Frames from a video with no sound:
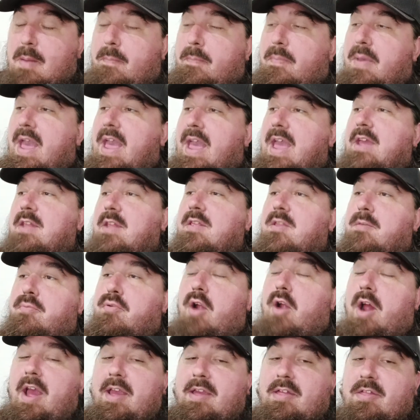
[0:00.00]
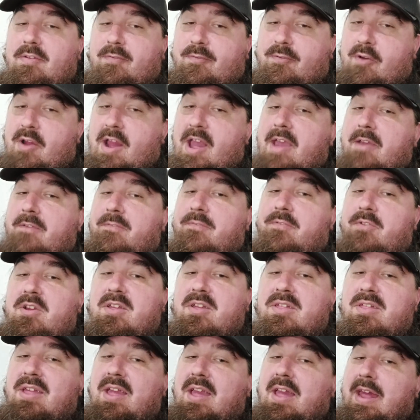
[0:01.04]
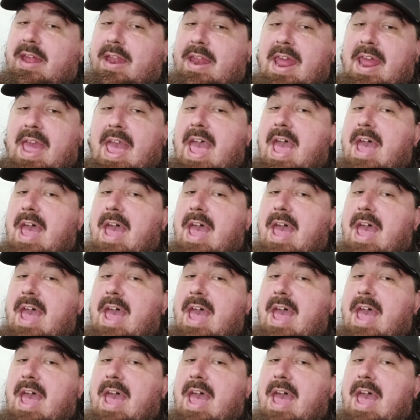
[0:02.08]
paid the price for every sin